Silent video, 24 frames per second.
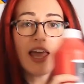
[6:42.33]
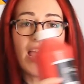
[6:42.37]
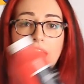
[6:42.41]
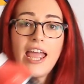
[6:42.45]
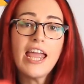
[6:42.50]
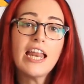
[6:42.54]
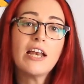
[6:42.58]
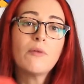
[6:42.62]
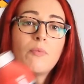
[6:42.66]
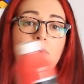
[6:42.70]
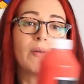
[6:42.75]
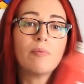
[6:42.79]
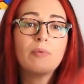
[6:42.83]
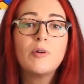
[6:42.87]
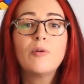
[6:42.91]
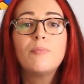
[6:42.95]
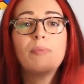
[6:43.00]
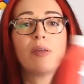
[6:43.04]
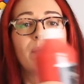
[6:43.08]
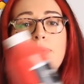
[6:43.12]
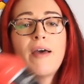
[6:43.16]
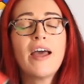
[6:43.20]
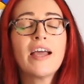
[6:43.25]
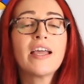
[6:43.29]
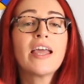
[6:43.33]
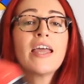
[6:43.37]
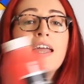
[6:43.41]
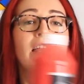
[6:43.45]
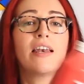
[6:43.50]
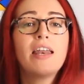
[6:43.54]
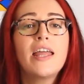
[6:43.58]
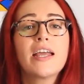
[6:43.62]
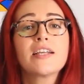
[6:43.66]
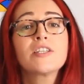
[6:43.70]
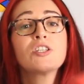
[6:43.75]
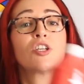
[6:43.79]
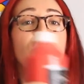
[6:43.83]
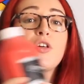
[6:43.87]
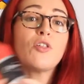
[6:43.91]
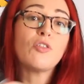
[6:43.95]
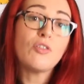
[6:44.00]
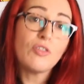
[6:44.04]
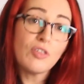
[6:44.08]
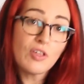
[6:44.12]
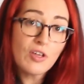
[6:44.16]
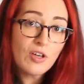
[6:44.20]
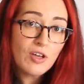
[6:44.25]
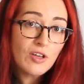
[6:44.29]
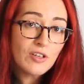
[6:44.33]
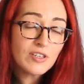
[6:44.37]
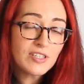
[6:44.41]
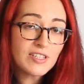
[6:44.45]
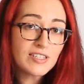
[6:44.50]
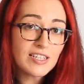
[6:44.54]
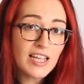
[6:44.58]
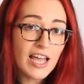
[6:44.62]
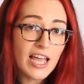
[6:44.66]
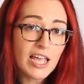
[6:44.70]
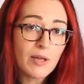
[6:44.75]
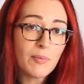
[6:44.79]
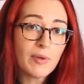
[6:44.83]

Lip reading: and we will be back next Thursday.